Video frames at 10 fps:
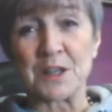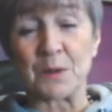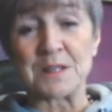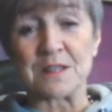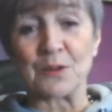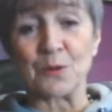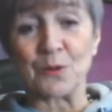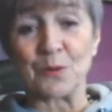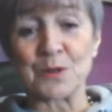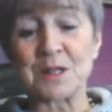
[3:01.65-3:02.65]
to go into the
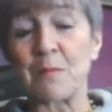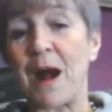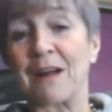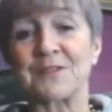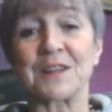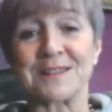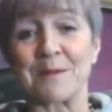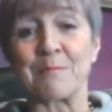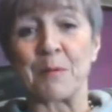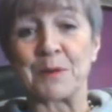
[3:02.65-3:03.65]
cold water, but after I'd
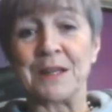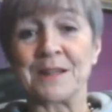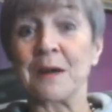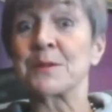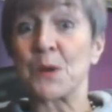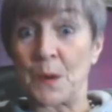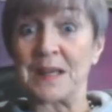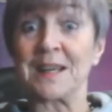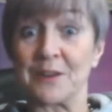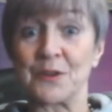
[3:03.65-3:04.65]
done my breathing, I was
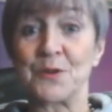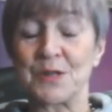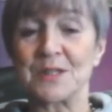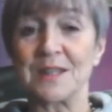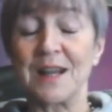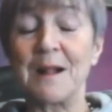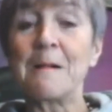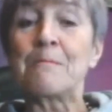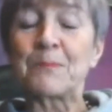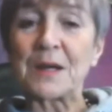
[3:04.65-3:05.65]
quite enthused,
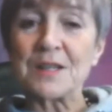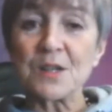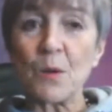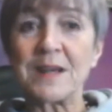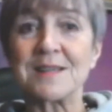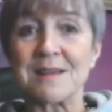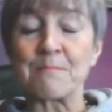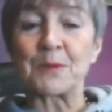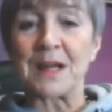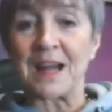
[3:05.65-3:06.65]
because quite
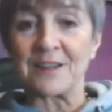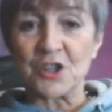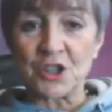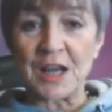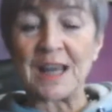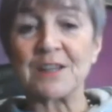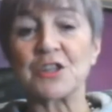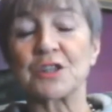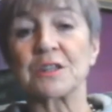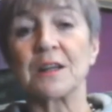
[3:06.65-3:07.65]
simply I
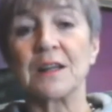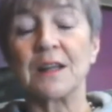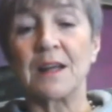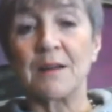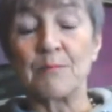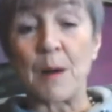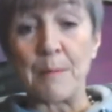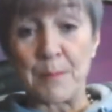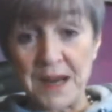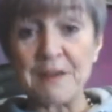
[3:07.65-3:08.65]
changed my
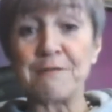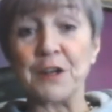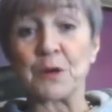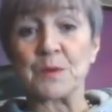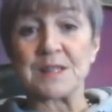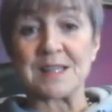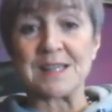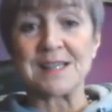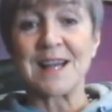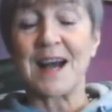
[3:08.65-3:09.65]
brain
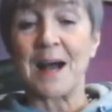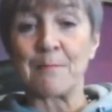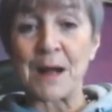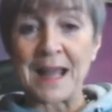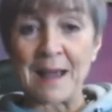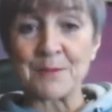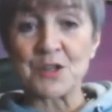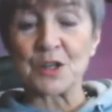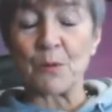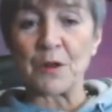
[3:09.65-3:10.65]
frequencies and my
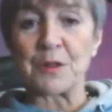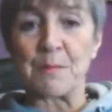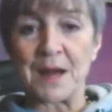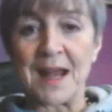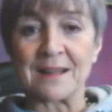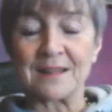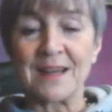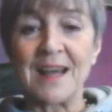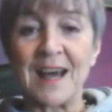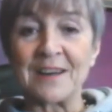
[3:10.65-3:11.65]
chemistry with the breath.
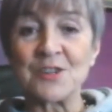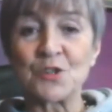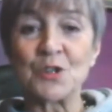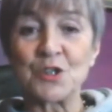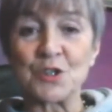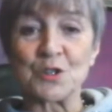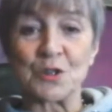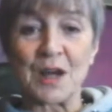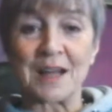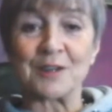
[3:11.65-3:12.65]
And as soon as you
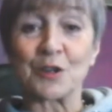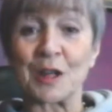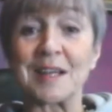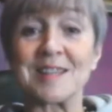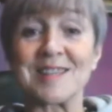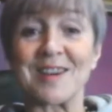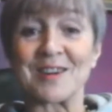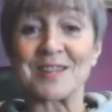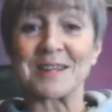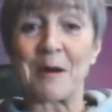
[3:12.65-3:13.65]
do that, your thinking
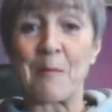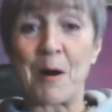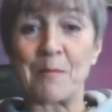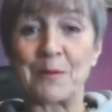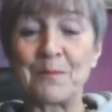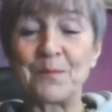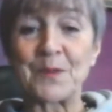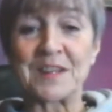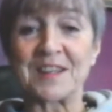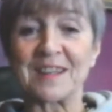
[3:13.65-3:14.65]
starts to come up,
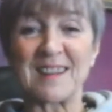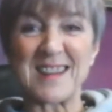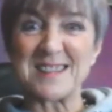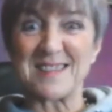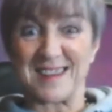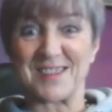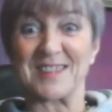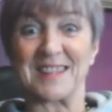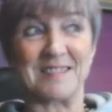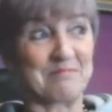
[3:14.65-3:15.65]
and you're like, this
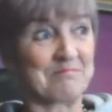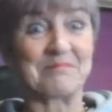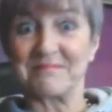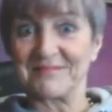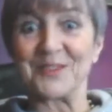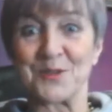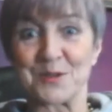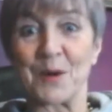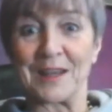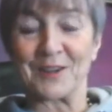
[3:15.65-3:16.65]
actually looks
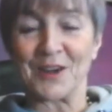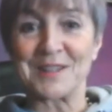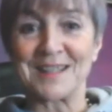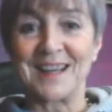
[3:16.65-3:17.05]
quite good.